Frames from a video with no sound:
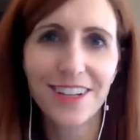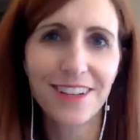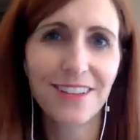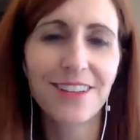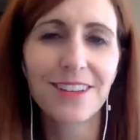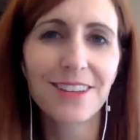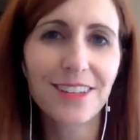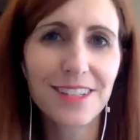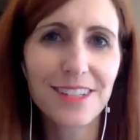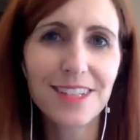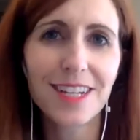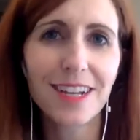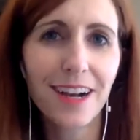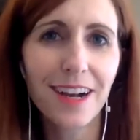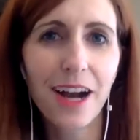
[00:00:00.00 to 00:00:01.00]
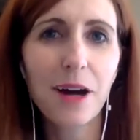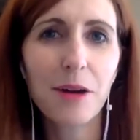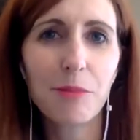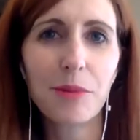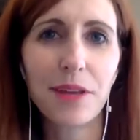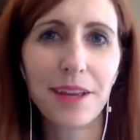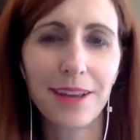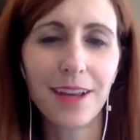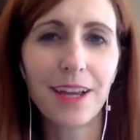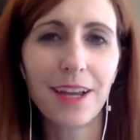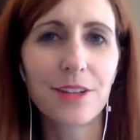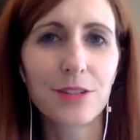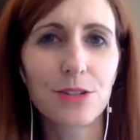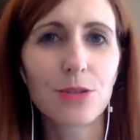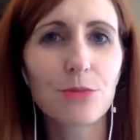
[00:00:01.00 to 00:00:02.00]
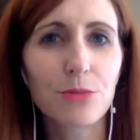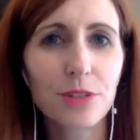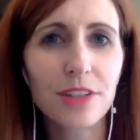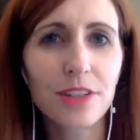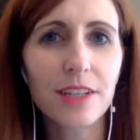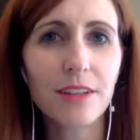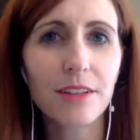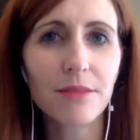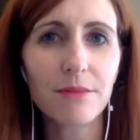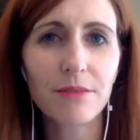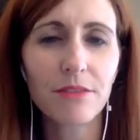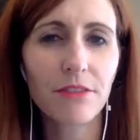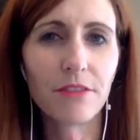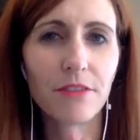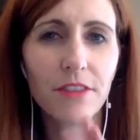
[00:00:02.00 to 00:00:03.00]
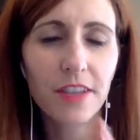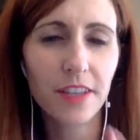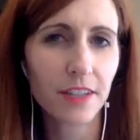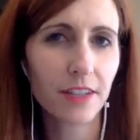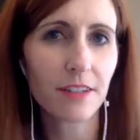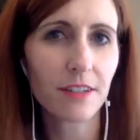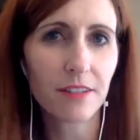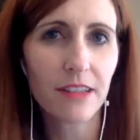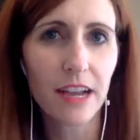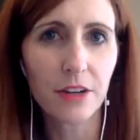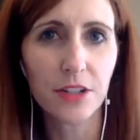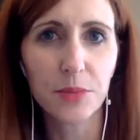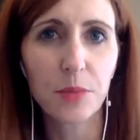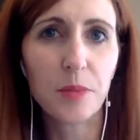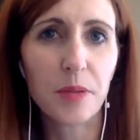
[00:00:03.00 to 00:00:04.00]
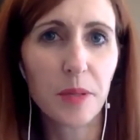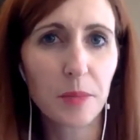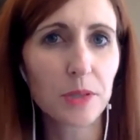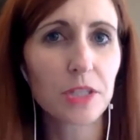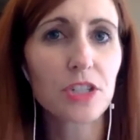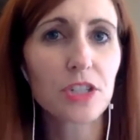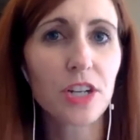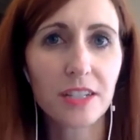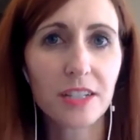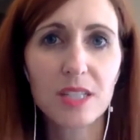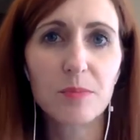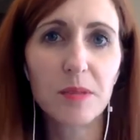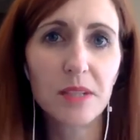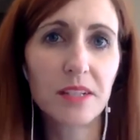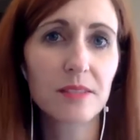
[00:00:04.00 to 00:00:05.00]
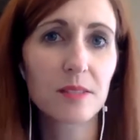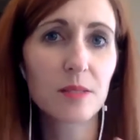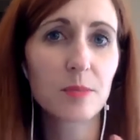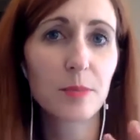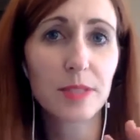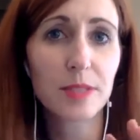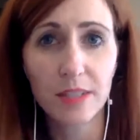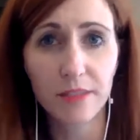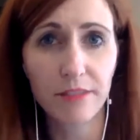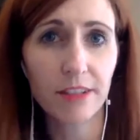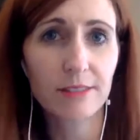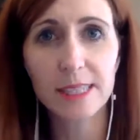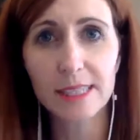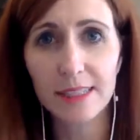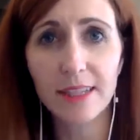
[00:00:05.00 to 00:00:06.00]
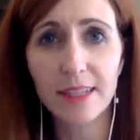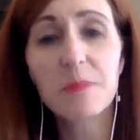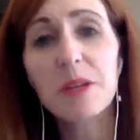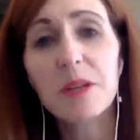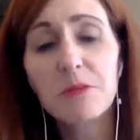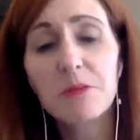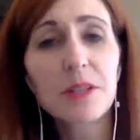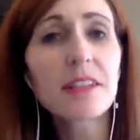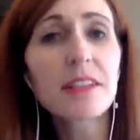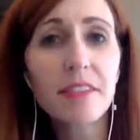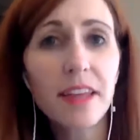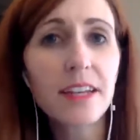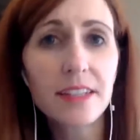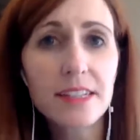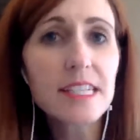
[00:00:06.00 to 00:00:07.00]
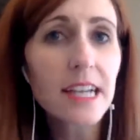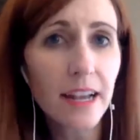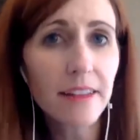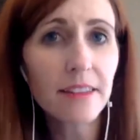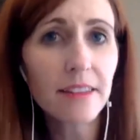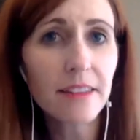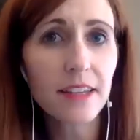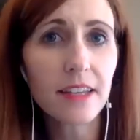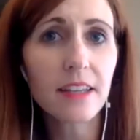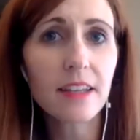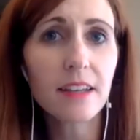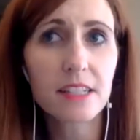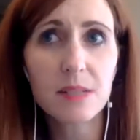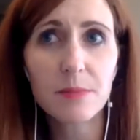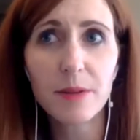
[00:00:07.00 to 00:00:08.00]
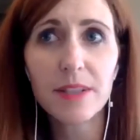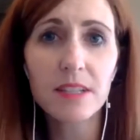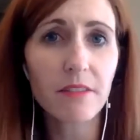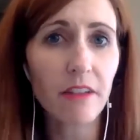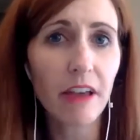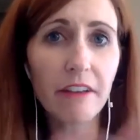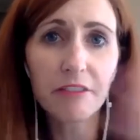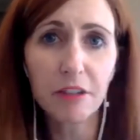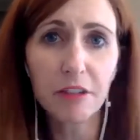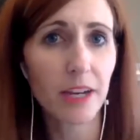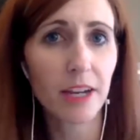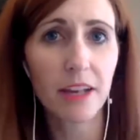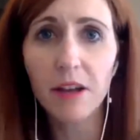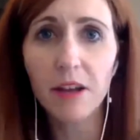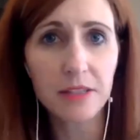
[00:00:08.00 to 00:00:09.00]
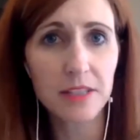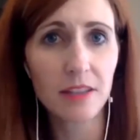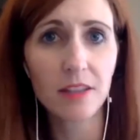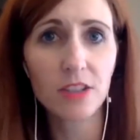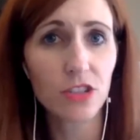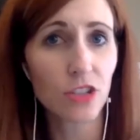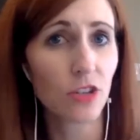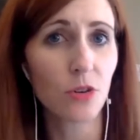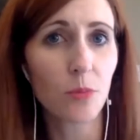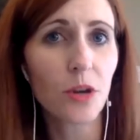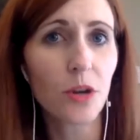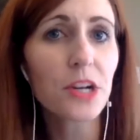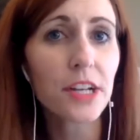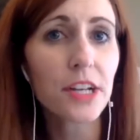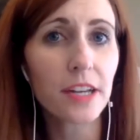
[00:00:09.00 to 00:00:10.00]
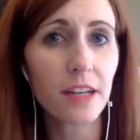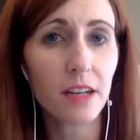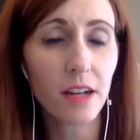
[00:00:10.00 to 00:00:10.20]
the listing copy to really fit that group of people, to try and speak specifically to them. And really that is at the expense of everybody else in the general market.